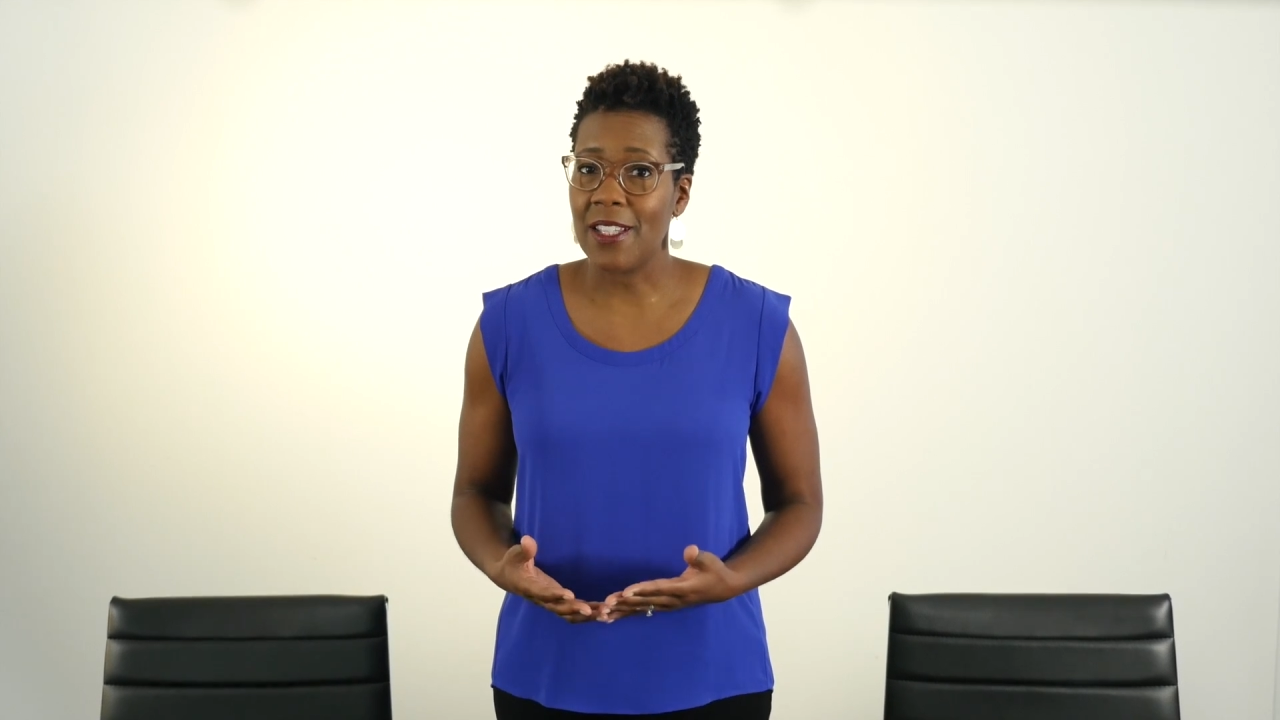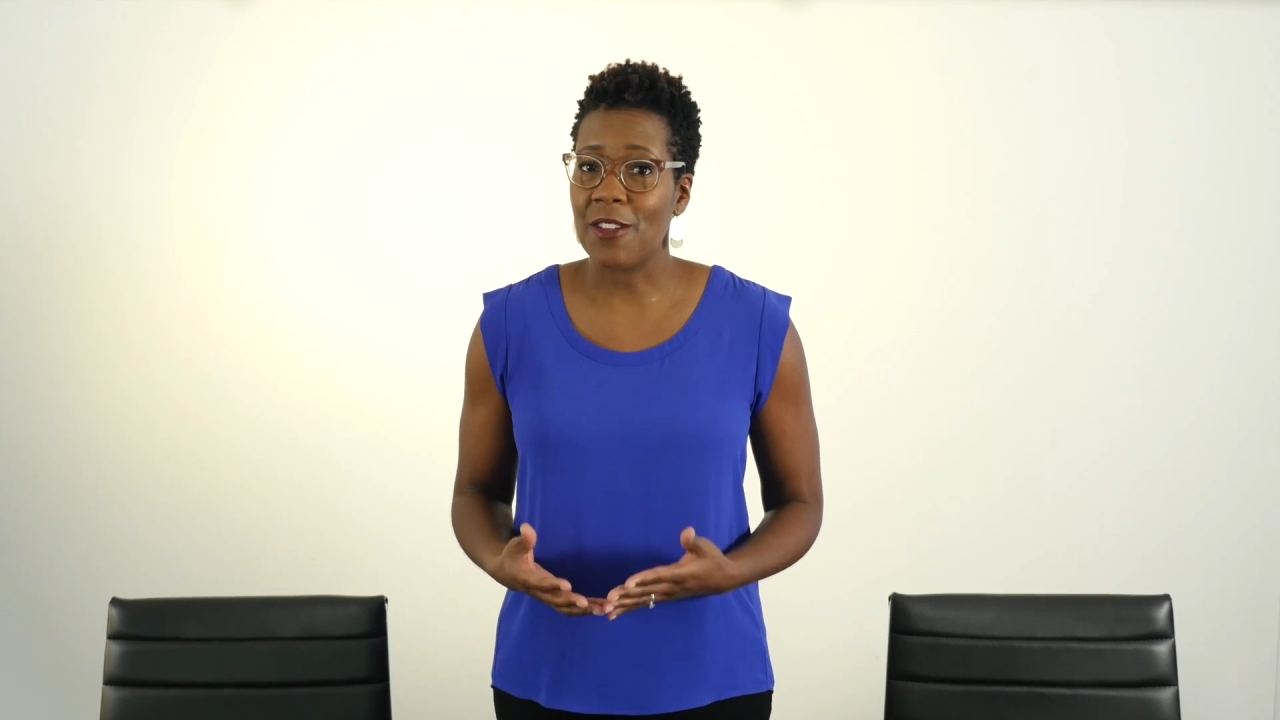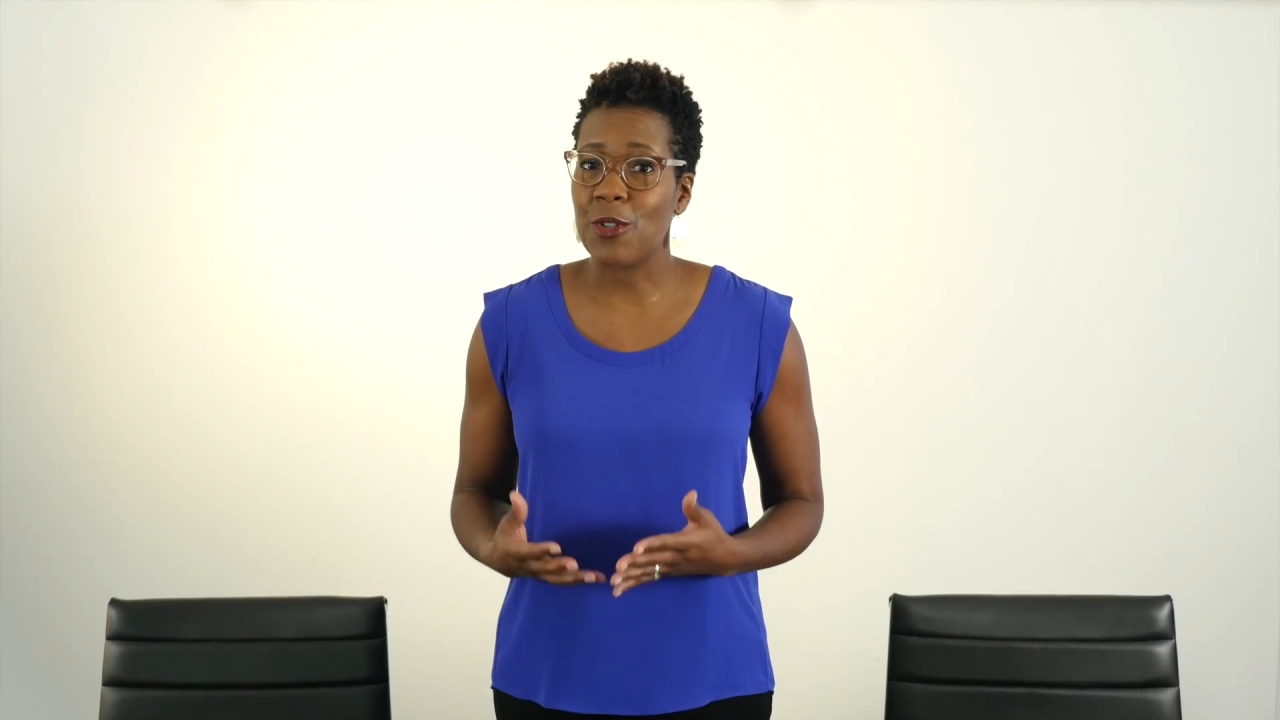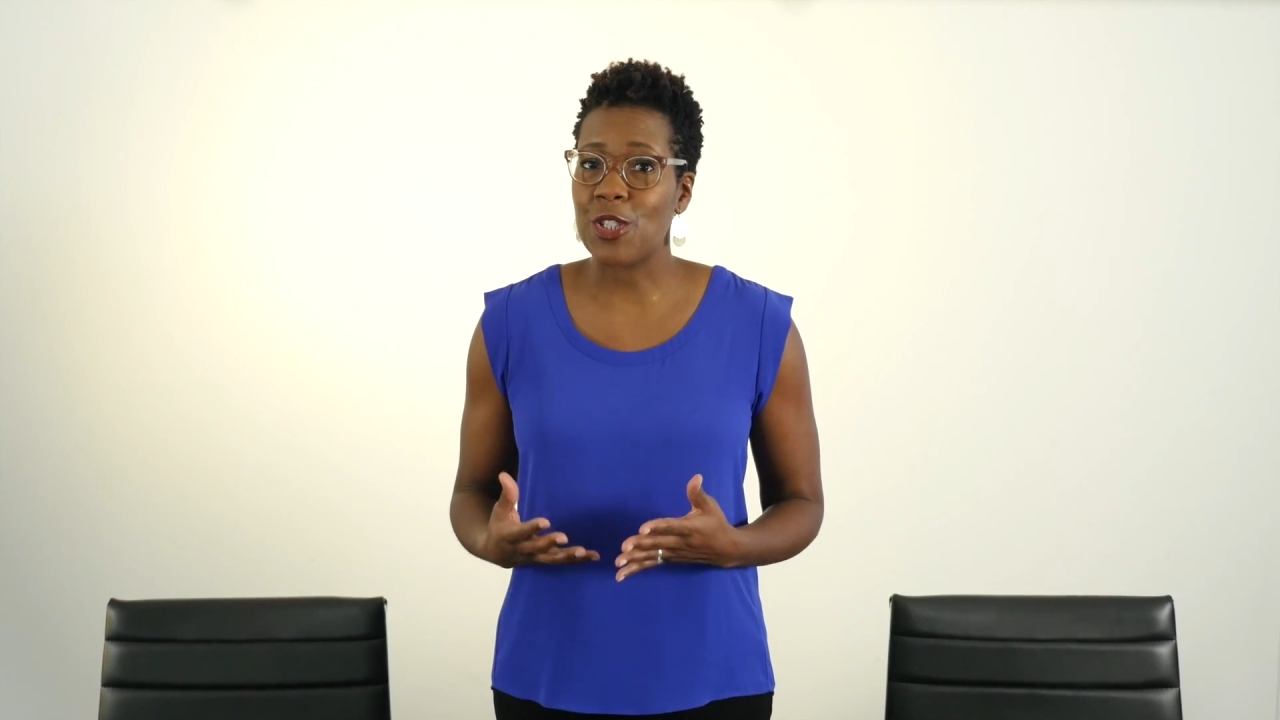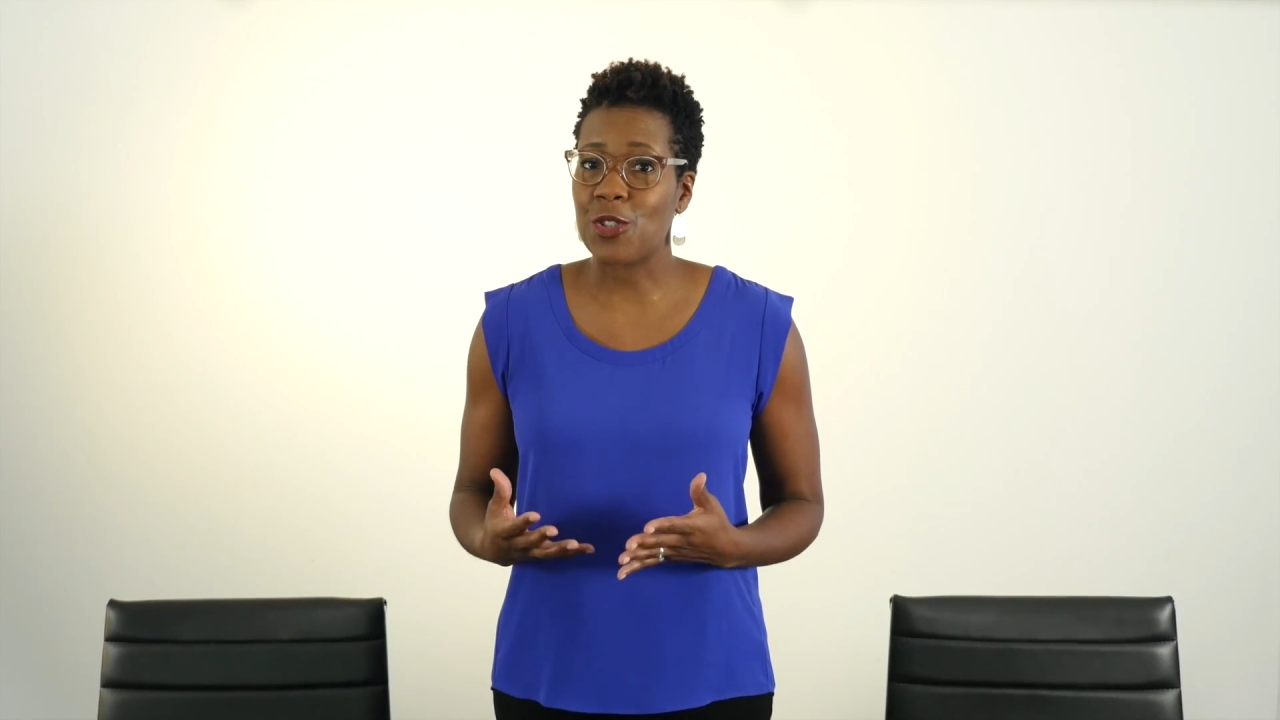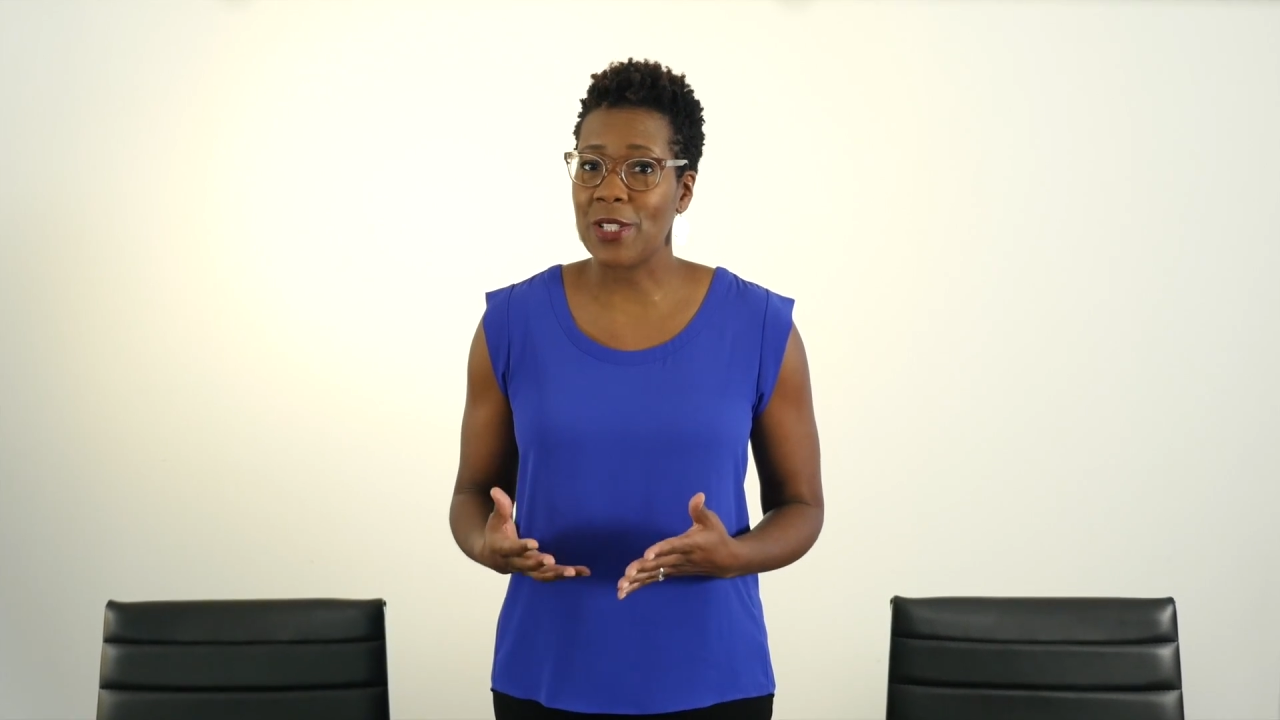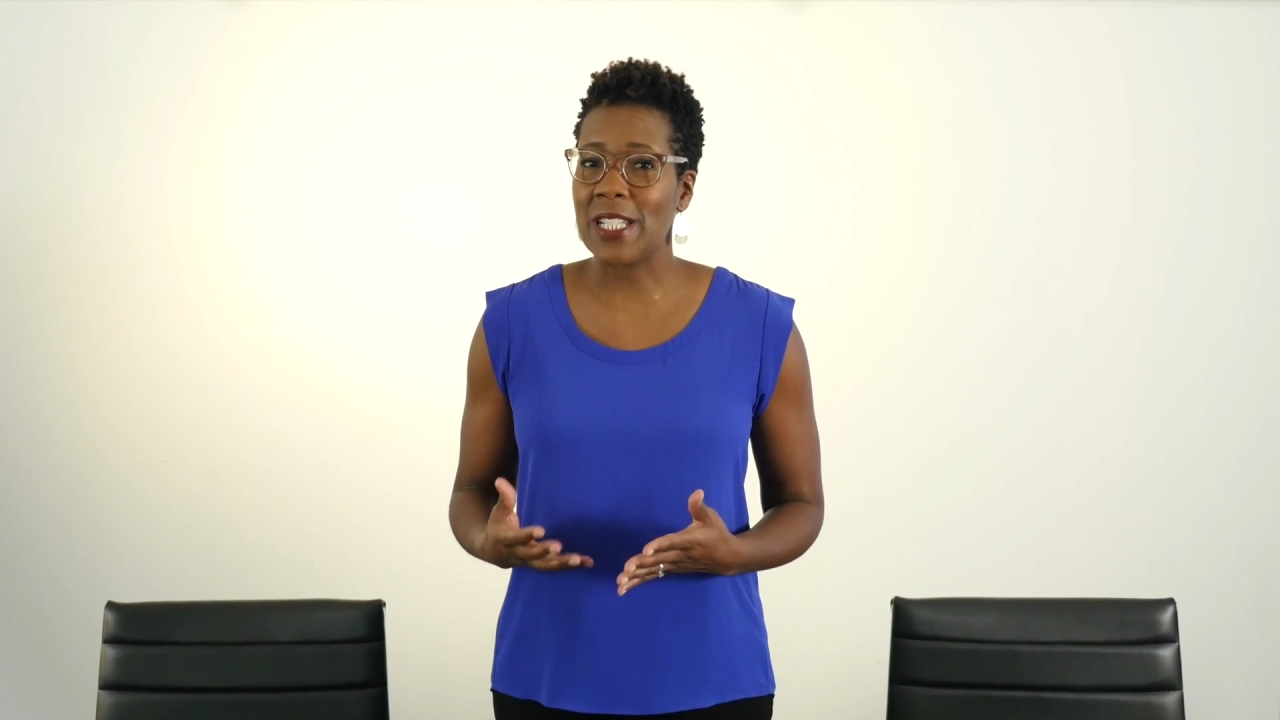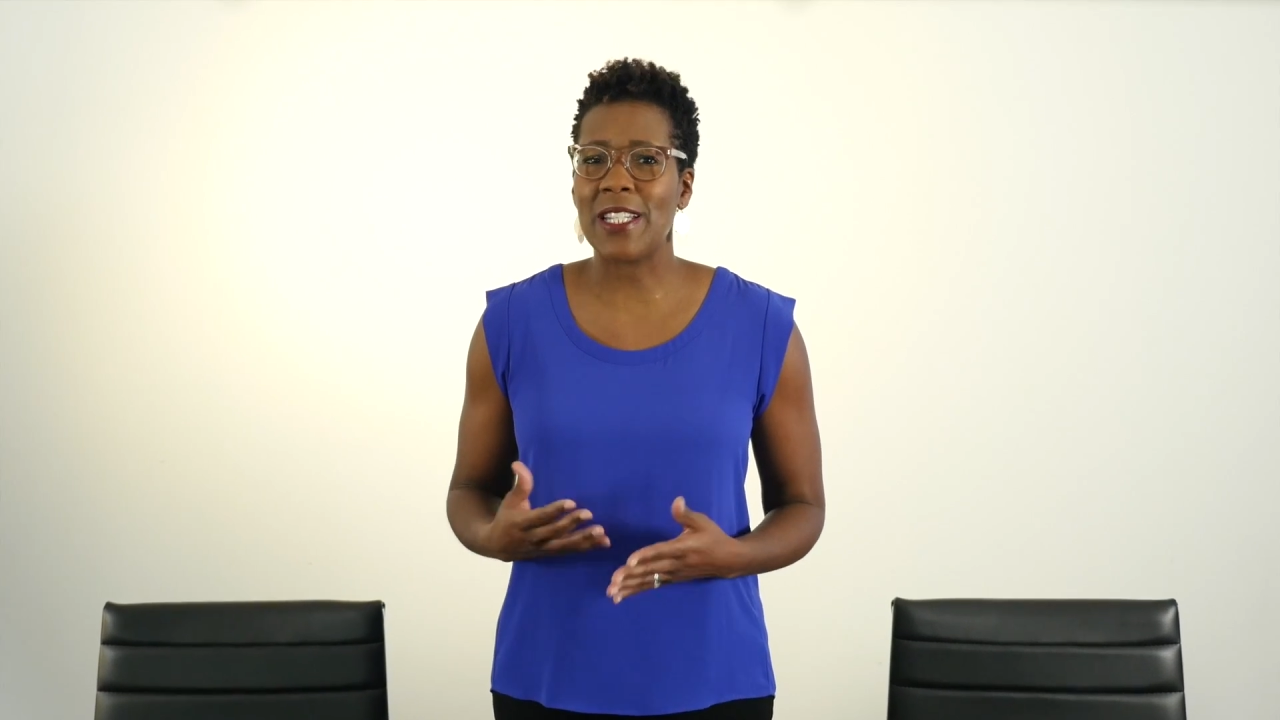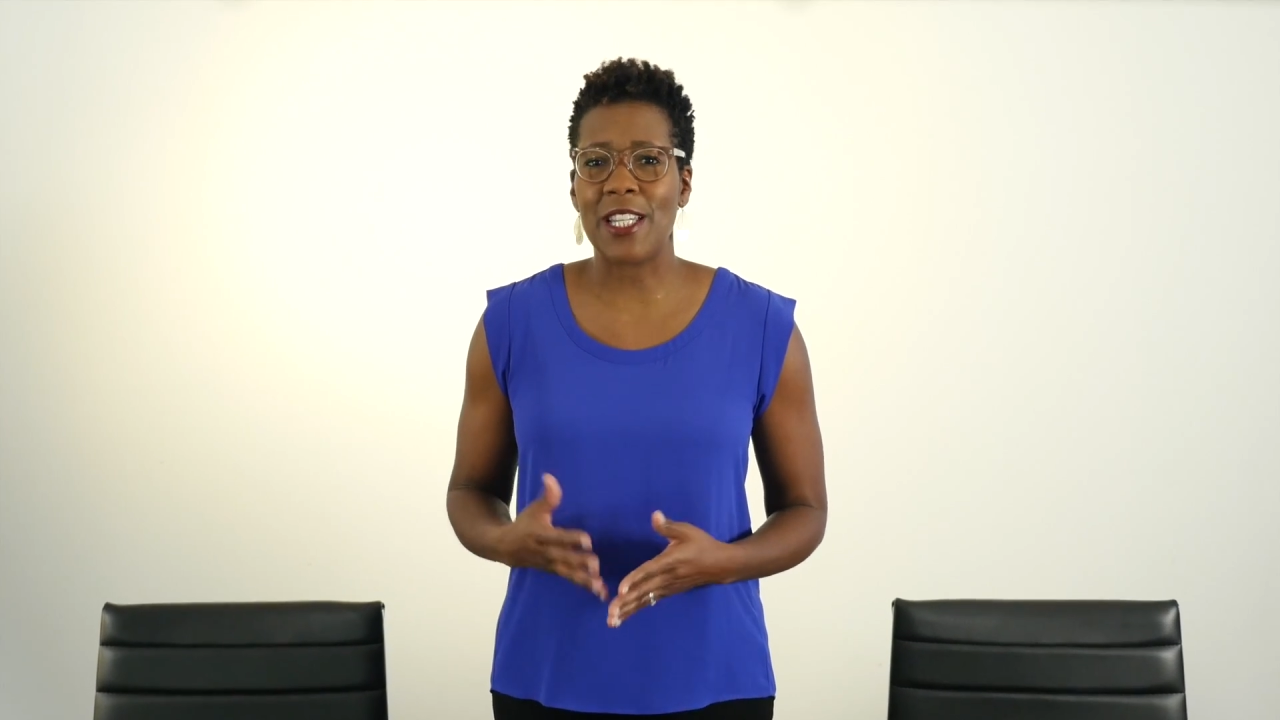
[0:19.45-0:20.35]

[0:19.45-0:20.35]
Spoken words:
if we treated